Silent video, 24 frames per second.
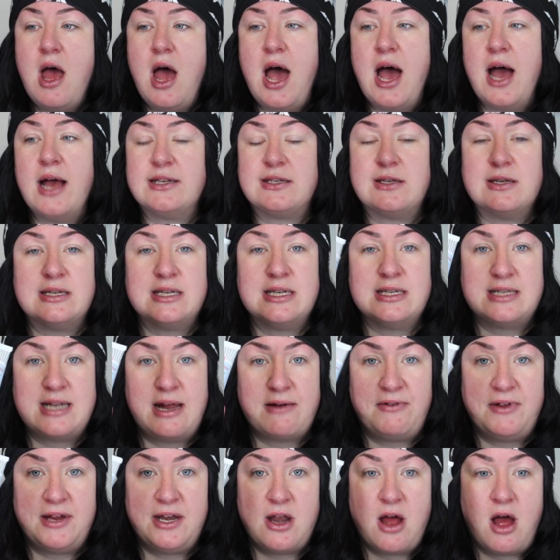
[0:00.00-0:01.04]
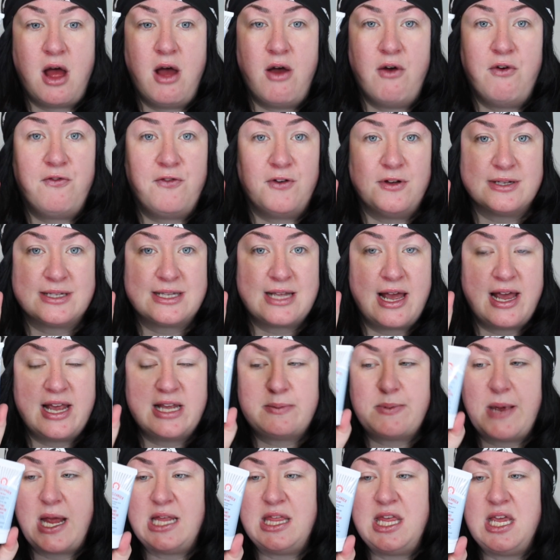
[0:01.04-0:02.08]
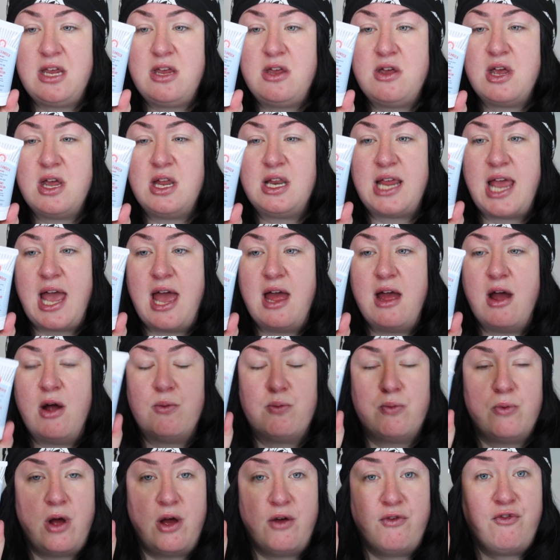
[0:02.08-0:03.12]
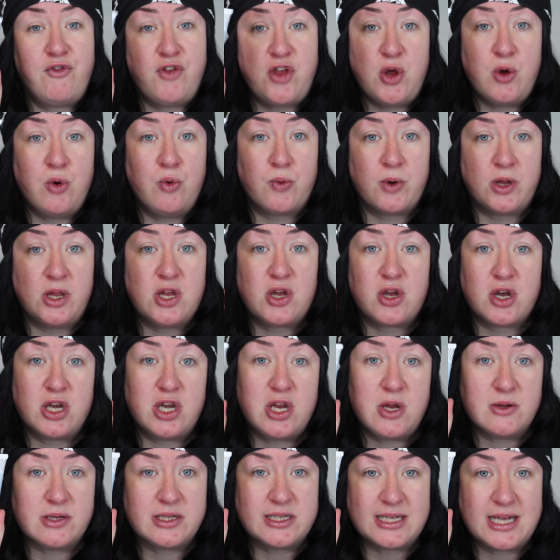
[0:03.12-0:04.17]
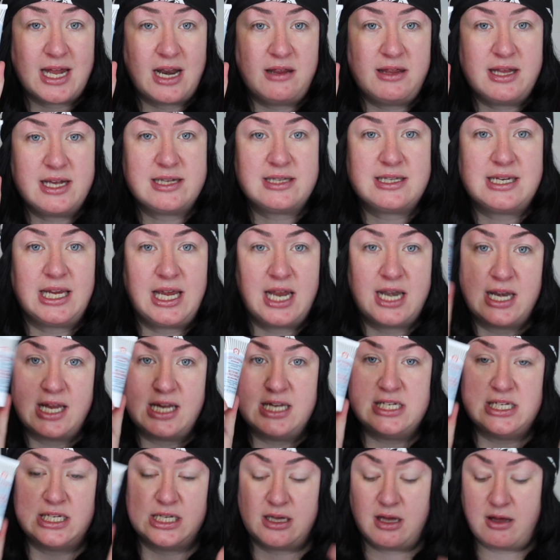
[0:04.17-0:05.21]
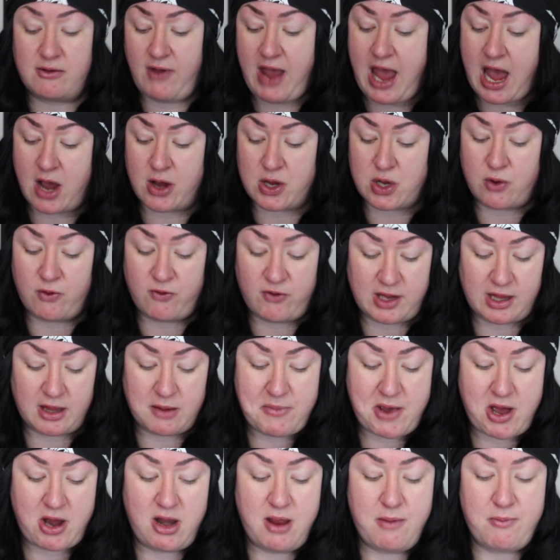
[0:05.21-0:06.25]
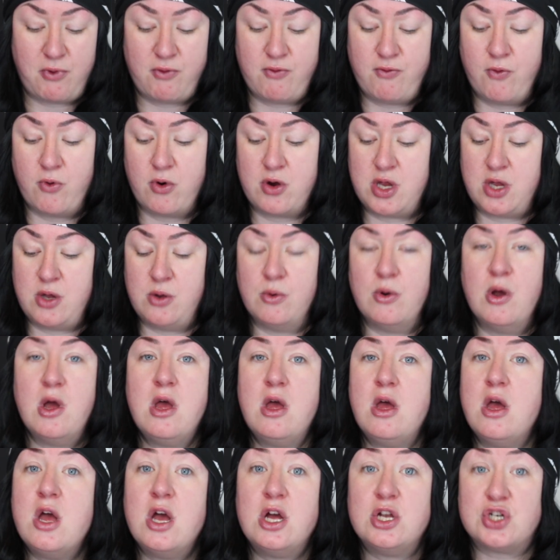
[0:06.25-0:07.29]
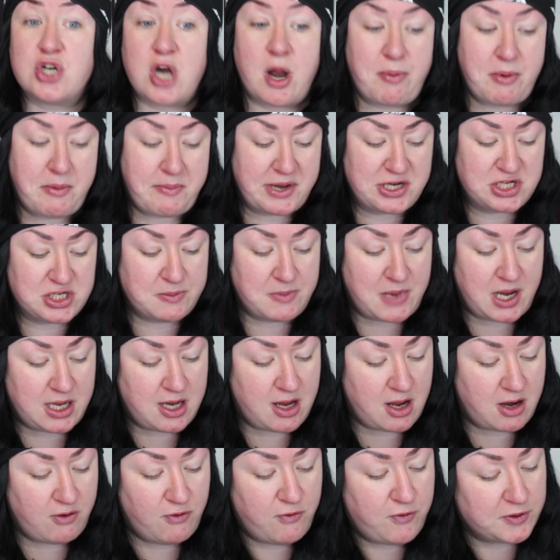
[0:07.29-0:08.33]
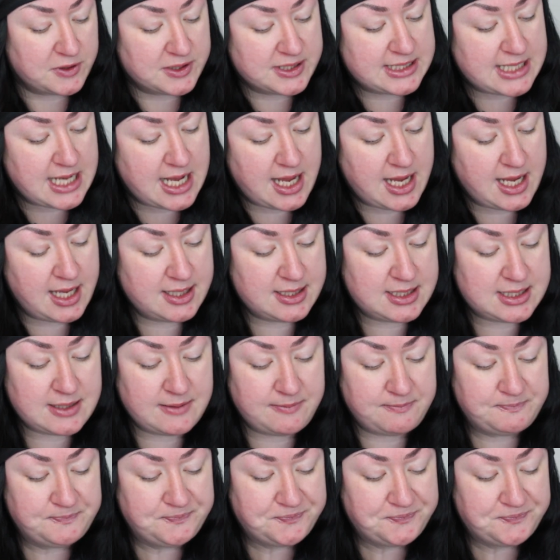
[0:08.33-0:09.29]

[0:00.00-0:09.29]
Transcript: So this is definitely not a full size, but I think you can get a few really good uses out of this to get an idea of how you feel about it before you drop a bunch of money on a full size.